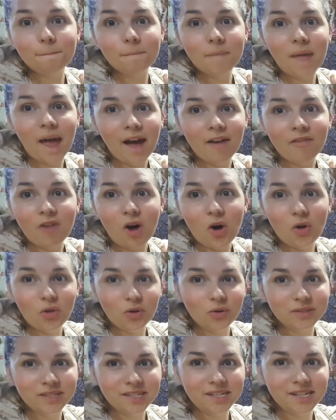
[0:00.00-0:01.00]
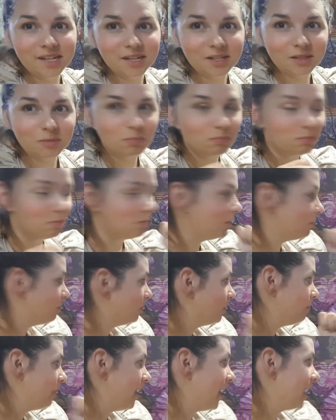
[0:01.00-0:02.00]
have all those details be
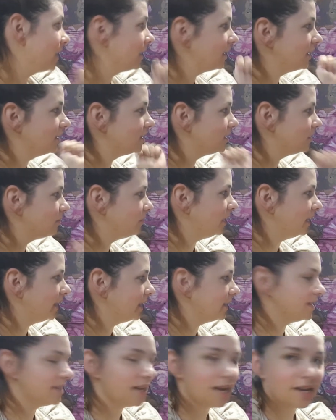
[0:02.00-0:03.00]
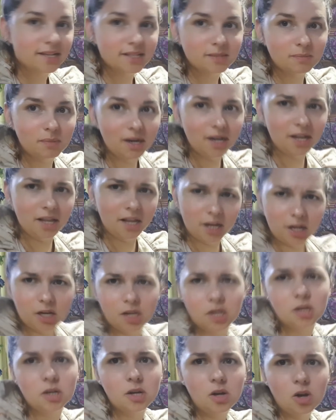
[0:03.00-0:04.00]
put back into place as my like
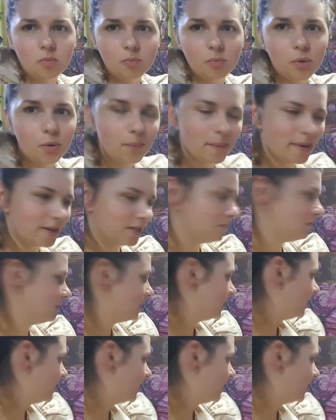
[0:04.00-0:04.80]
momentum to